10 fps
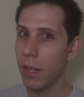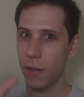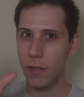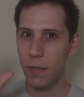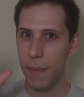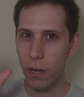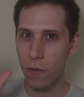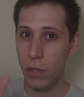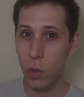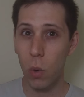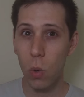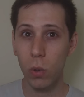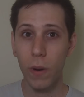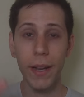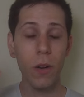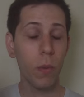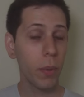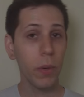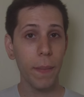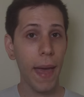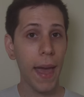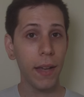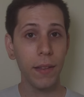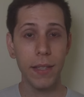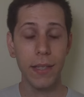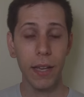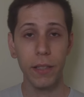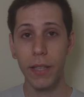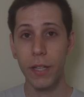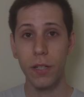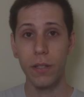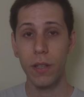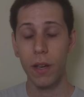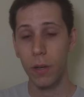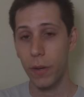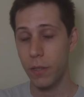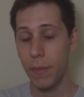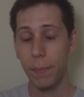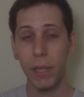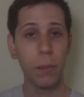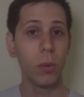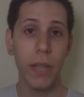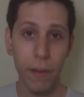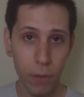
Now it doesn't matter if it's all grain or brew in a bag, these calculations are going to be applicable to